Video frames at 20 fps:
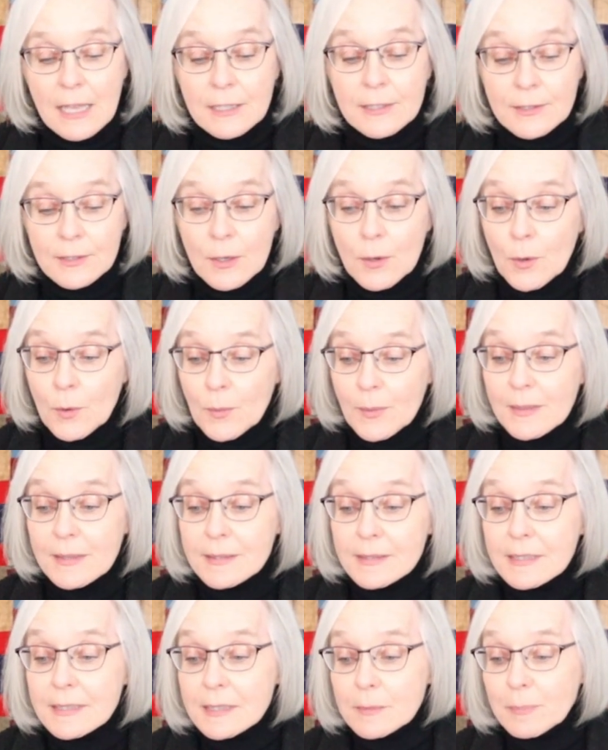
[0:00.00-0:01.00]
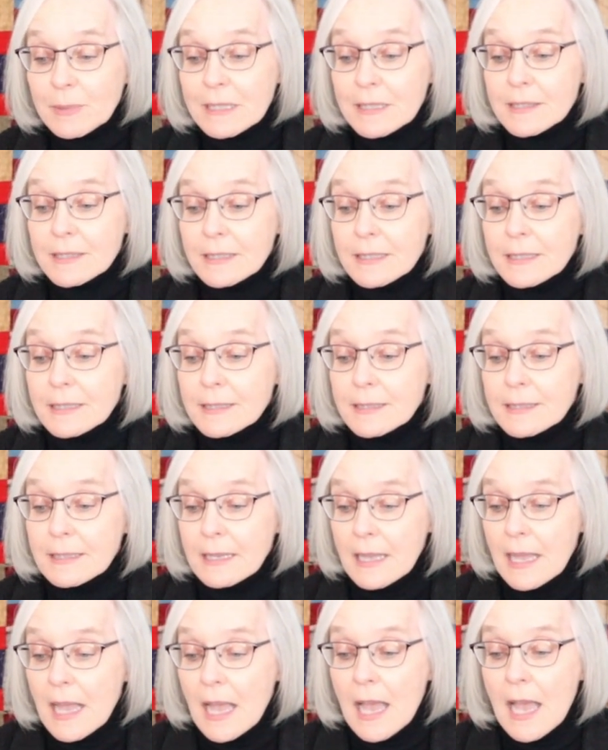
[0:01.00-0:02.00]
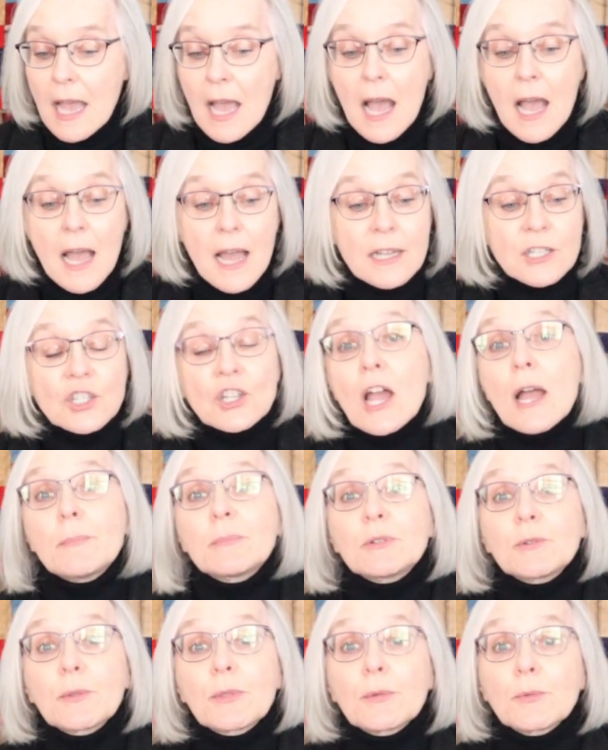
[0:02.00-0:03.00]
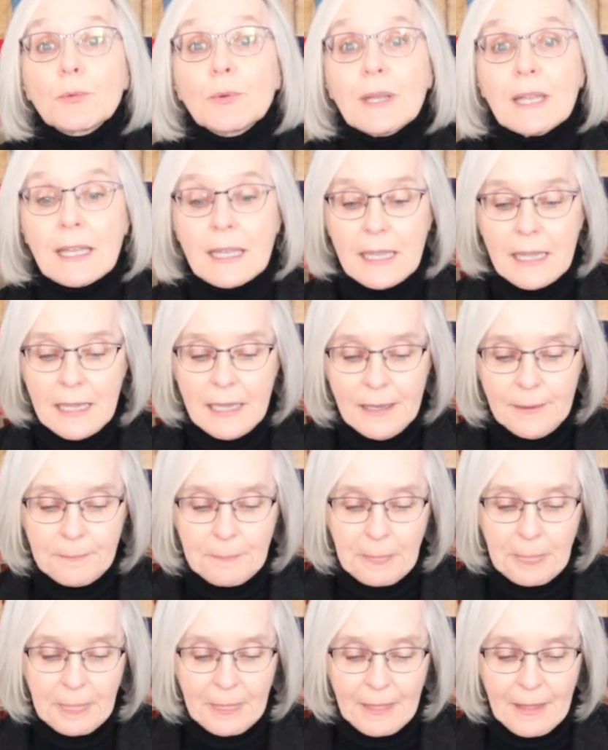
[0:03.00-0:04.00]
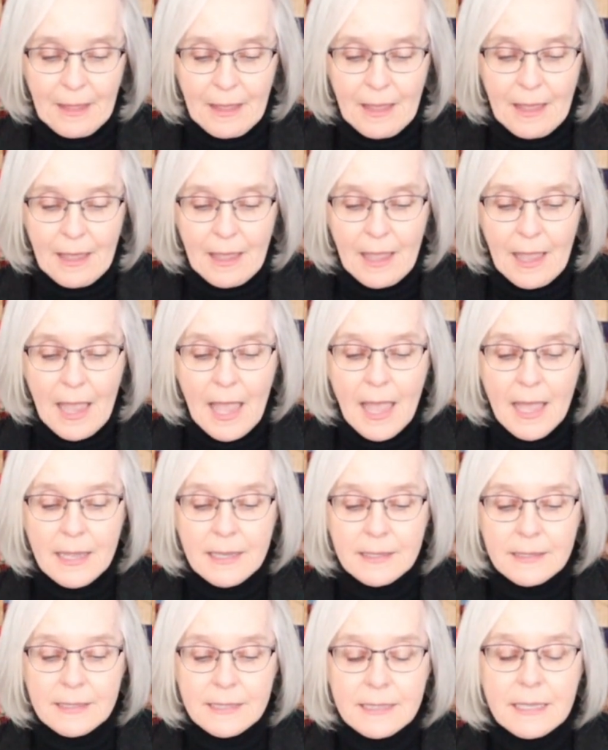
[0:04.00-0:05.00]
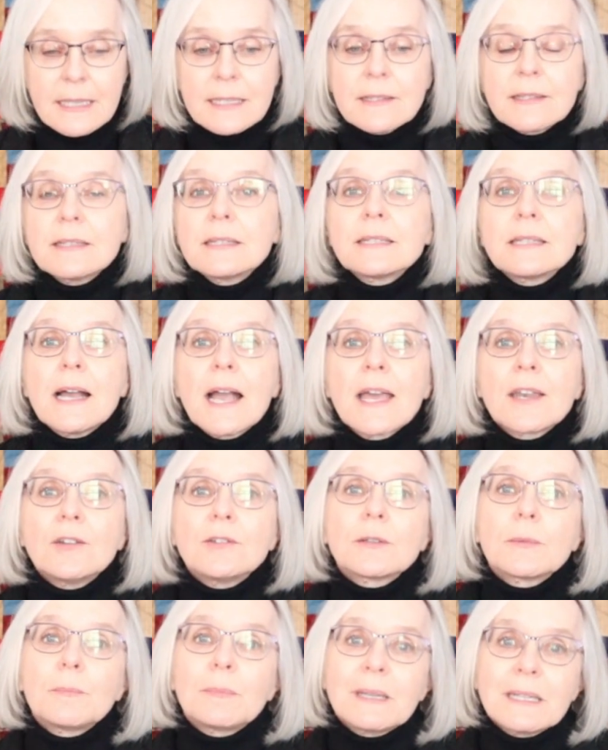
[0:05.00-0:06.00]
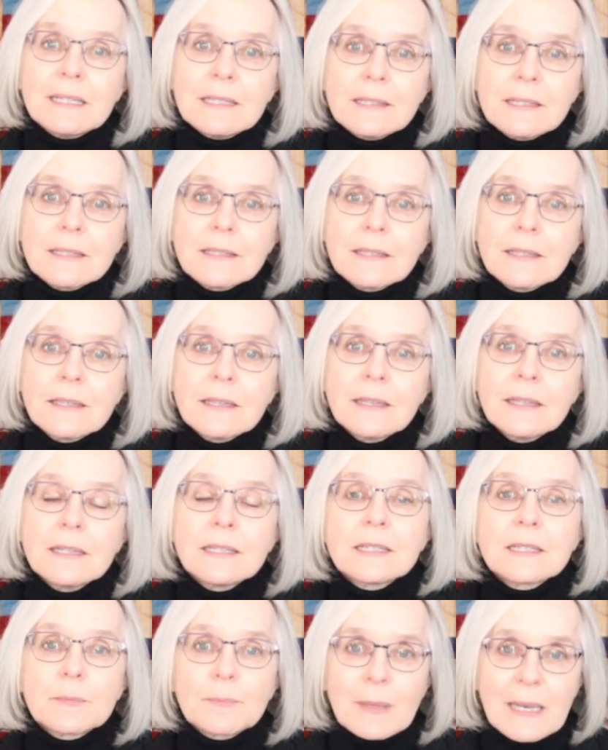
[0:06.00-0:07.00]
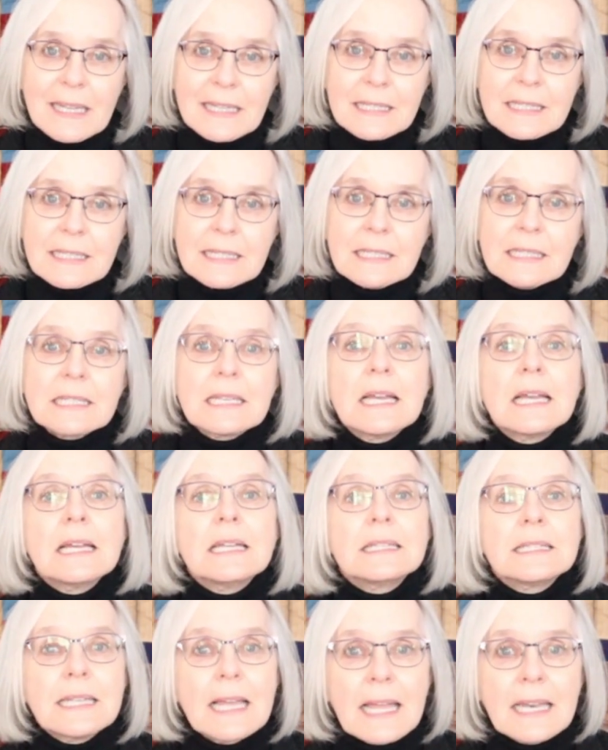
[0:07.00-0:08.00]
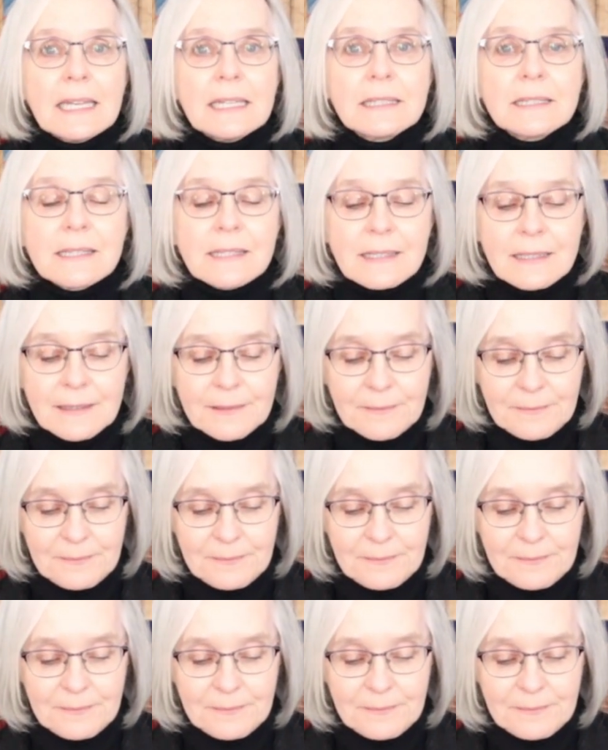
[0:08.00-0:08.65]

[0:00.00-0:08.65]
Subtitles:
So this is Bliss's chapter 3, and it's entitled Bliss, Splendent Tenants.